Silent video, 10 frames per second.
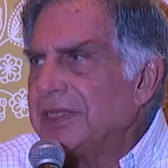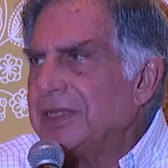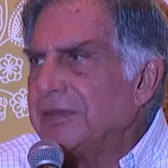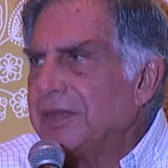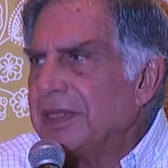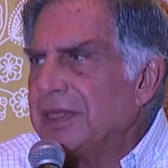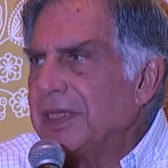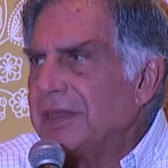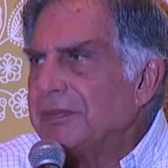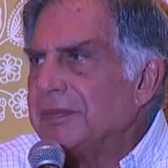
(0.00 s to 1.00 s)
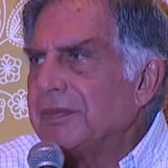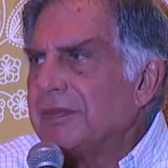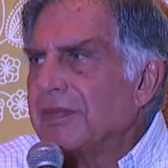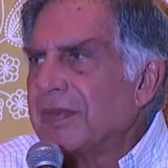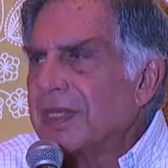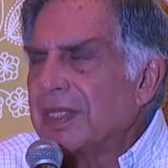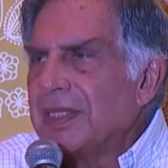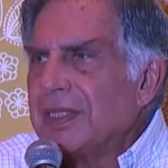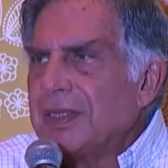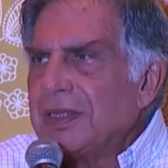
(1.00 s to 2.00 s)
wasting my time,
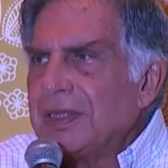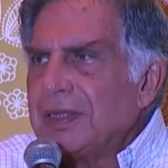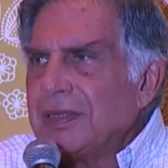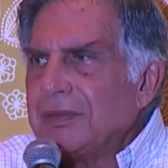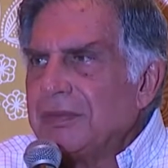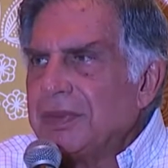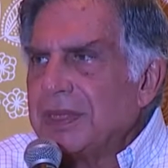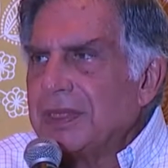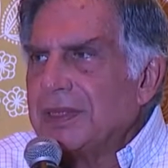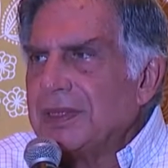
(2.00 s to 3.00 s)
but